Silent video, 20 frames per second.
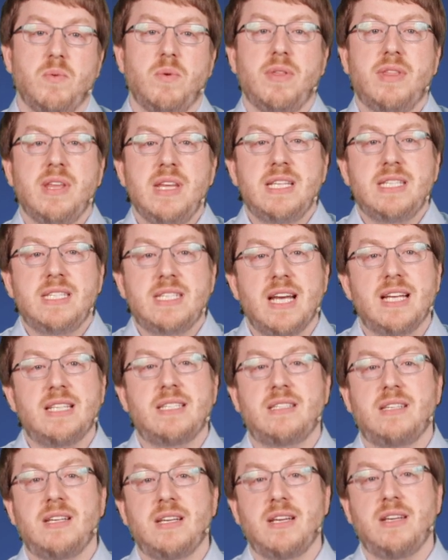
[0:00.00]
With these
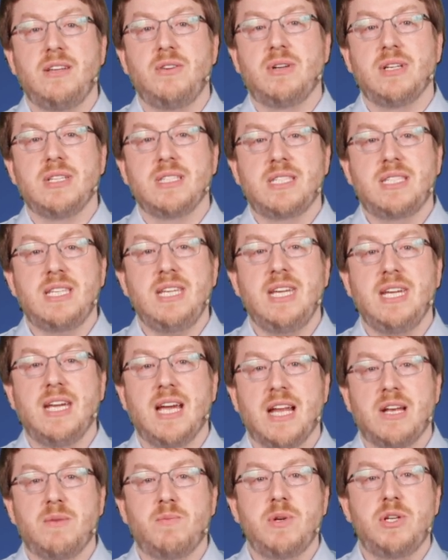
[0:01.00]
tests, you can see
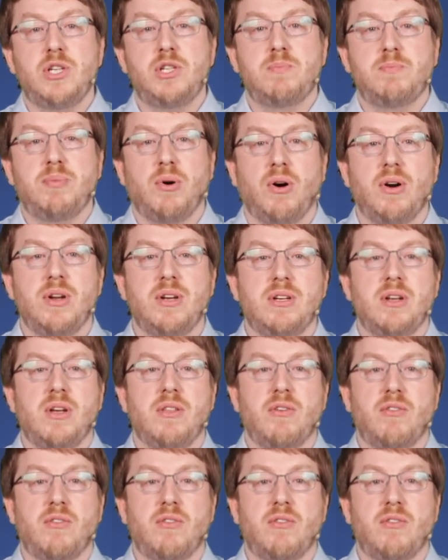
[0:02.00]
at which point